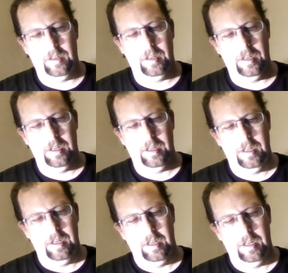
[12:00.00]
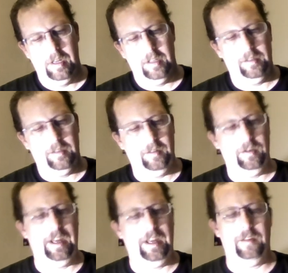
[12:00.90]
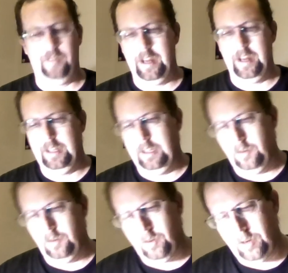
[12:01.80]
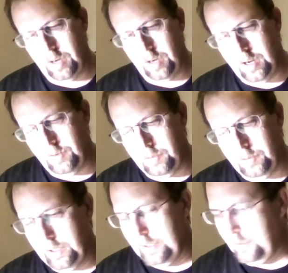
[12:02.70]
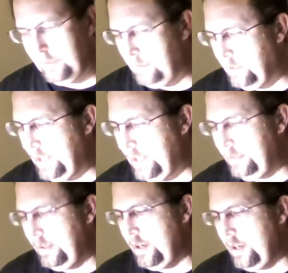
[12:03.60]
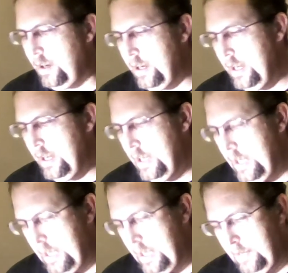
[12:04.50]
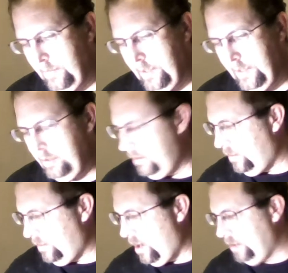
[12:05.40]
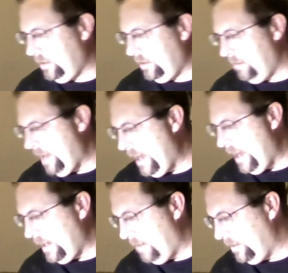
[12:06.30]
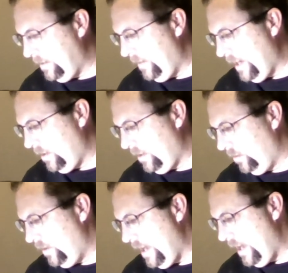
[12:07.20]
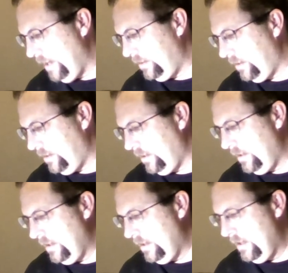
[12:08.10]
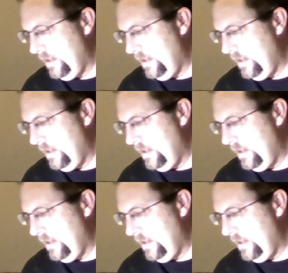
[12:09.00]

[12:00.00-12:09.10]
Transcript: let's see if we can't find the order of putting these in place here. This is the rocks to the back. I believe that goes next. Yes.